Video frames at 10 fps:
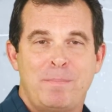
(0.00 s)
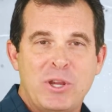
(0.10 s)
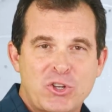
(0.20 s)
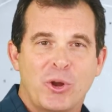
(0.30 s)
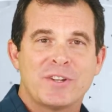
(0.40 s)

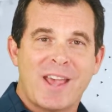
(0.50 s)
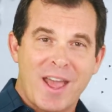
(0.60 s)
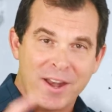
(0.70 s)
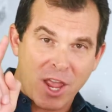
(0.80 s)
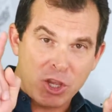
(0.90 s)
be sure it's
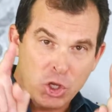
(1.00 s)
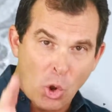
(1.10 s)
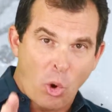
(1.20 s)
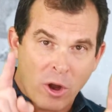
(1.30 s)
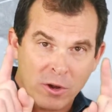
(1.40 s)
on
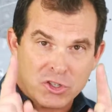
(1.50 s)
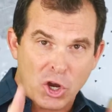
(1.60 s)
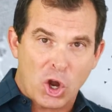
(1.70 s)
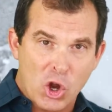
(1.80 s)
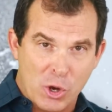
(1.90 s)
your
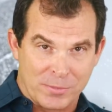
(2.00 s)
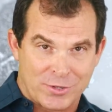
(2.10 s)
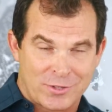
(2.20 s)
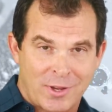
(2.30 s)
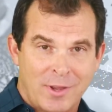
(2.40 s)

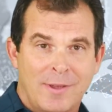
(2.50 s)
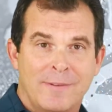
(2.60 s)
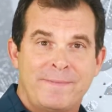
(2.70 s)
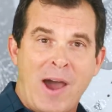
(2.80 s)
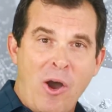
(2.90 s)
terms.
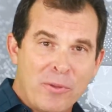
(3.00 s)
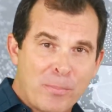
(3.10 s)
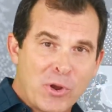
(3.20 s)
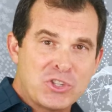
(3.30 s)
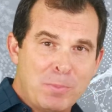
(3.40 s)
Follow the
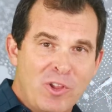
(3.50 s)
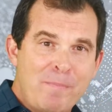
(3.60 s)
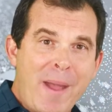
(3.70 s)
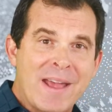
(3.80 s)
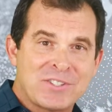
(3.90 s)
principle
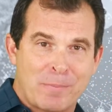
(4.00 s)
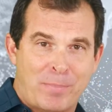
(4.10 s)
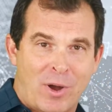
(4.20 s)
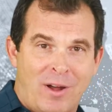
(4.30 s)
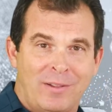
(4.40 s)
of
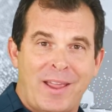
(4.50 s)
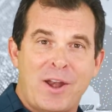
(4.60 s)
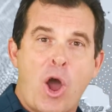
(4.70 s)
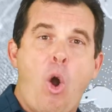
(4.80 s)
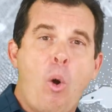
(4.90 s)
basketball,
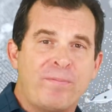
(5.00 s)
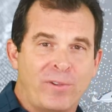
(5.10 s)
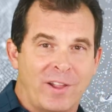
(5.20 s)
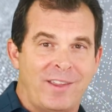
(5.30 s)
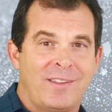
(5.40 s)
and
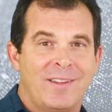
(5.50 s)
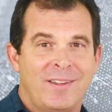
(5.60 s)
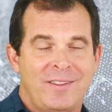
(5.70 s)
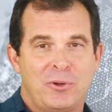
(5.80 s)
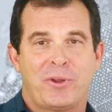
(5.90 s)
hopefully
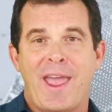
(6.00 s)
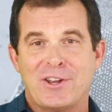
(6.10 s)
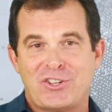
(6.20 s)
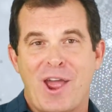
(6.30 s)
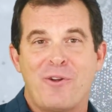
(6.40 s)
you'll
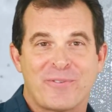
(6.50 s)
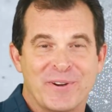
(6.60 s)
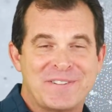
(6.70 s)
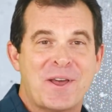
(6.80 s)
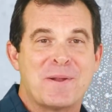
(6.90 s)
cash out
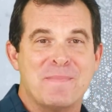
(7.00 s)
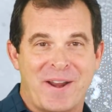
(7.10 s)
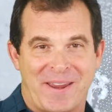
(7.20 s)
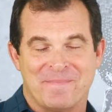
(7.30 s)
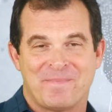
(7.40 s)
for a ton of
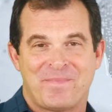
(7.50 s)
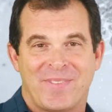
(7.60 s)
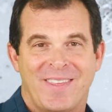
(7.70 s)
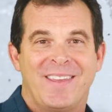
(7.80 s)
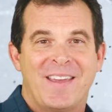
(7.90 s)
money.
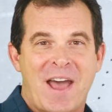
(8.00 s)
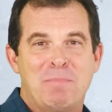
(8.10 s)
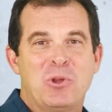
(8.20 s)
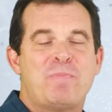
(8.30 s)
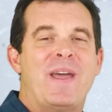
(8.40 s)

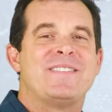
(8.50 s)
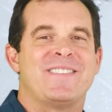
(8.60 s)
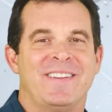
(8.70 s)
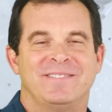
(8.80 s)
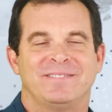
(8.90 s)
I'm Luke
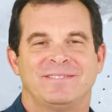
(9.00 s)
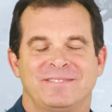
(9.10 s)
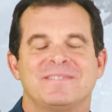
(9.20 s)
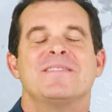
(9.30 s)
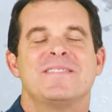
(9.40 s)
Bency.
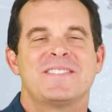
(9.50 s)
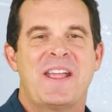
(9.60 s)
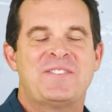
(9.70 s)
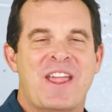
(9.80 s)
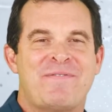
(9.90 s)

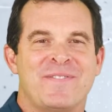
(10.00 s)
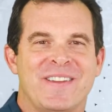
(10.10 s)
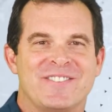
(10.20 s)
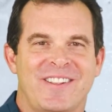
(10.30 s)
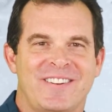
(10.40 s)
Stay safe and
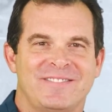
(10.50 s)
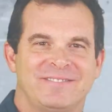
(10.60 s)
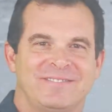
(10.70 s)
vigilant.